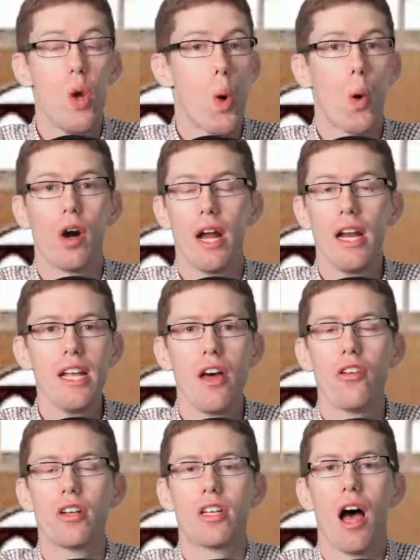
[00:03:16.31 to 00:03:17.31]
Or any
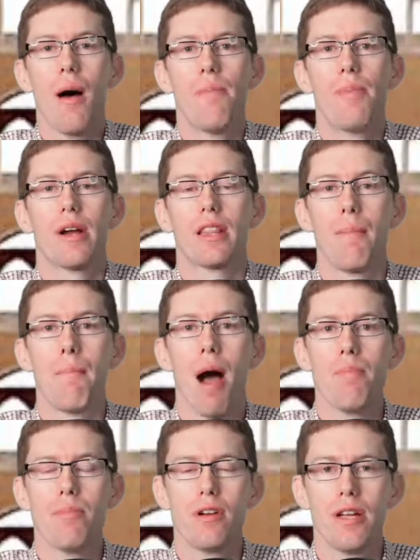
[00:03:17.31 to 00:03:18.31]
other topic that
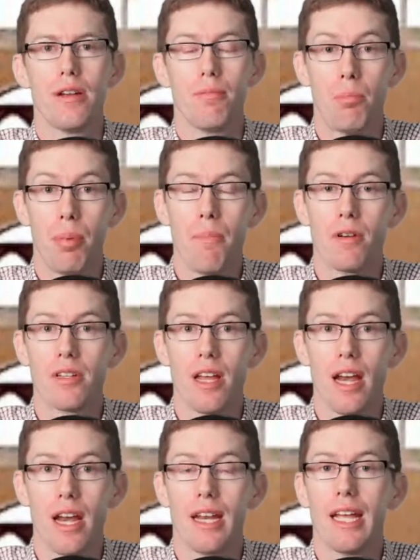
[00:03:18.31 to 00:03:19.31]
might be
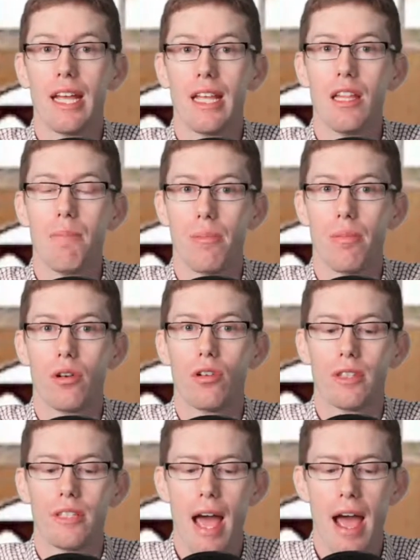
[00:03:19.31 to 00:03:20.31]
presented in the biblical
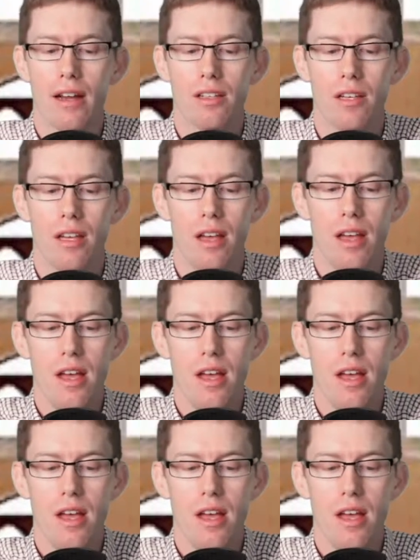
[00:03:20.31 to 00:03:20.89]
text.